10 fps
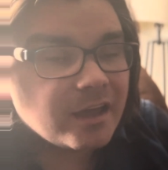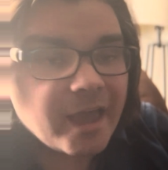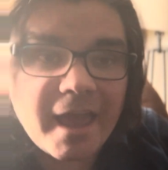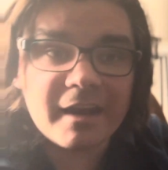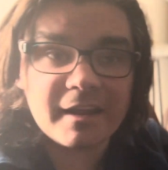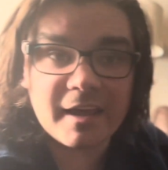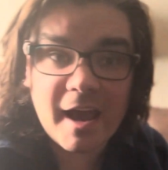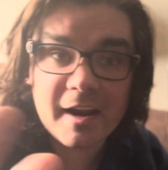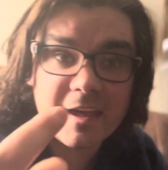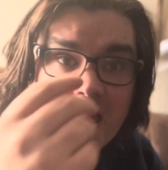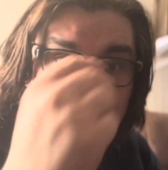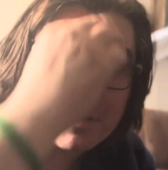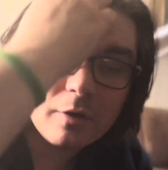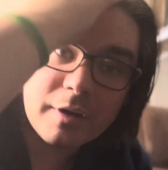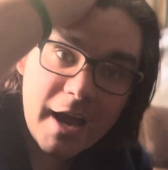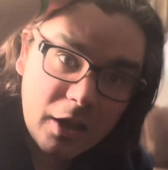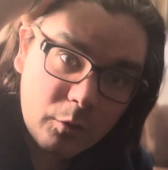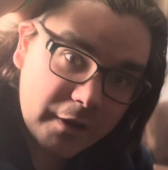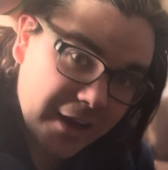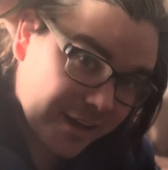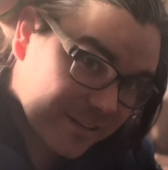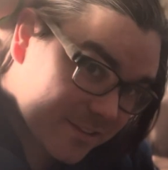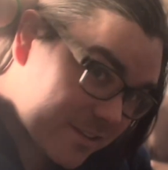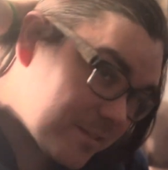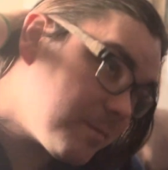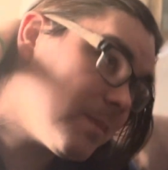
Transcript: And he had a cameo in Halloween Ends.